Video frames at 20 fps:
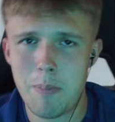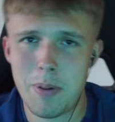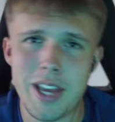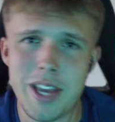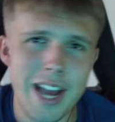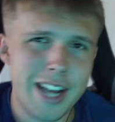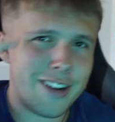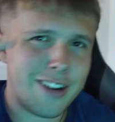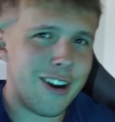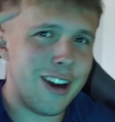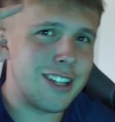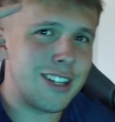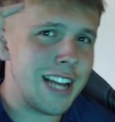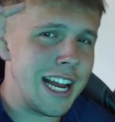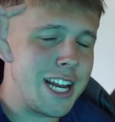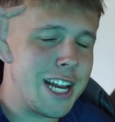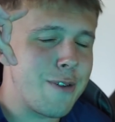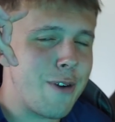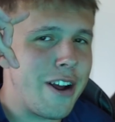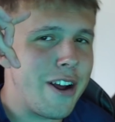But yeah, guys,
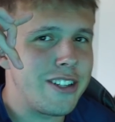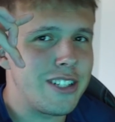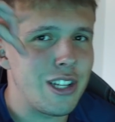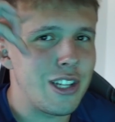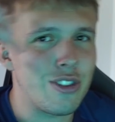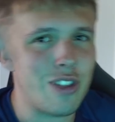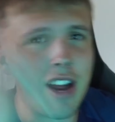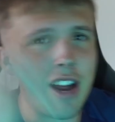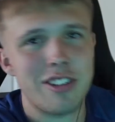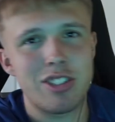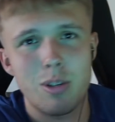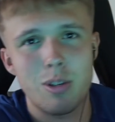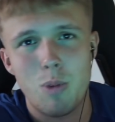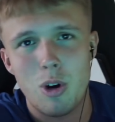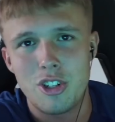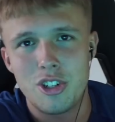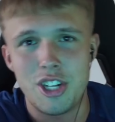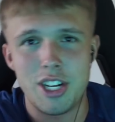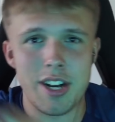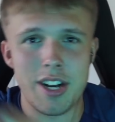anyways, thanks for
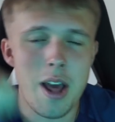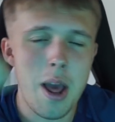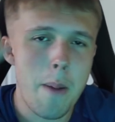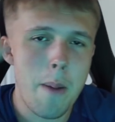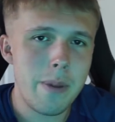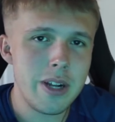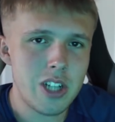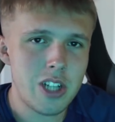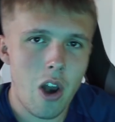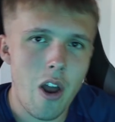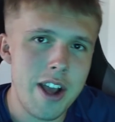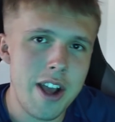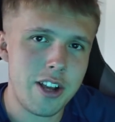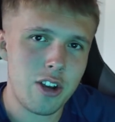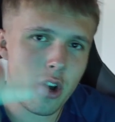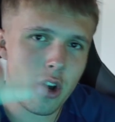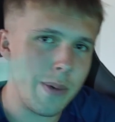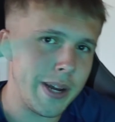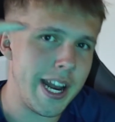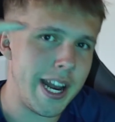watching. Please like,
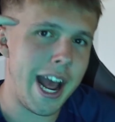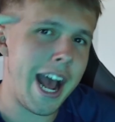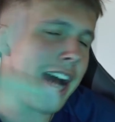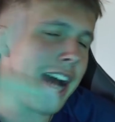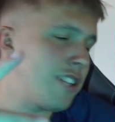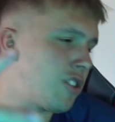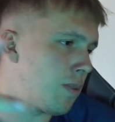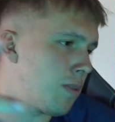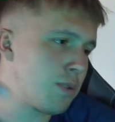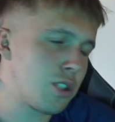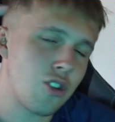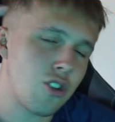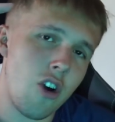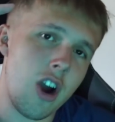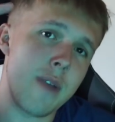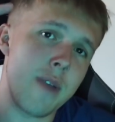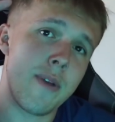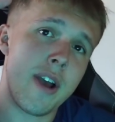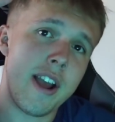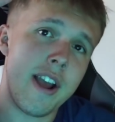comment and
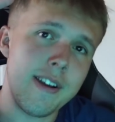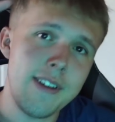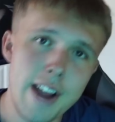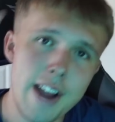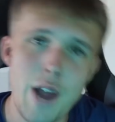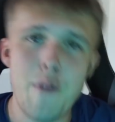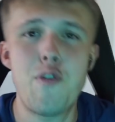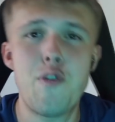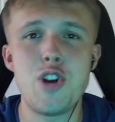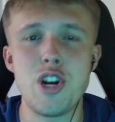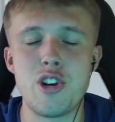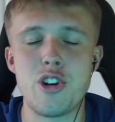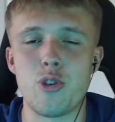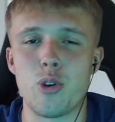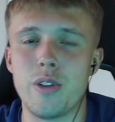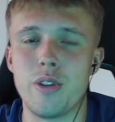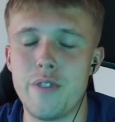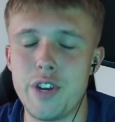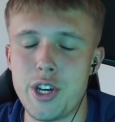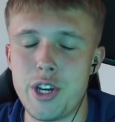subscribe if you did
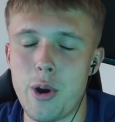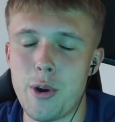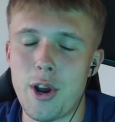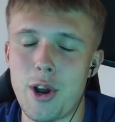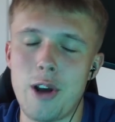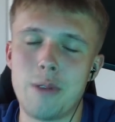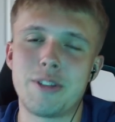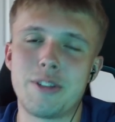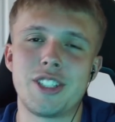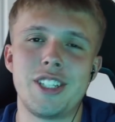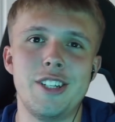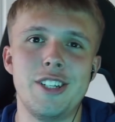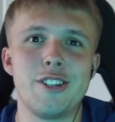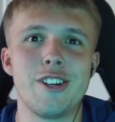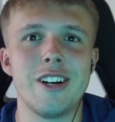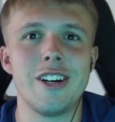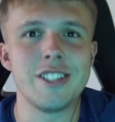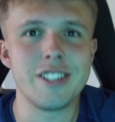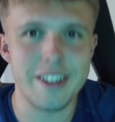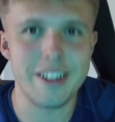enjoy the video, and I hope to see you
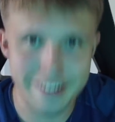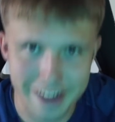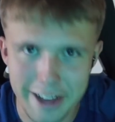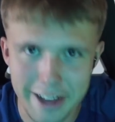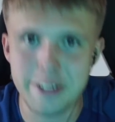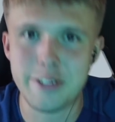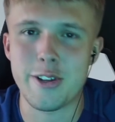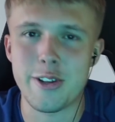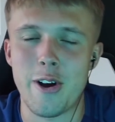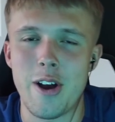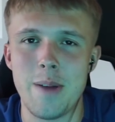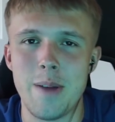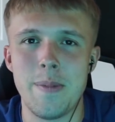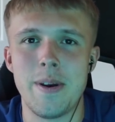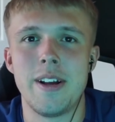guys next time.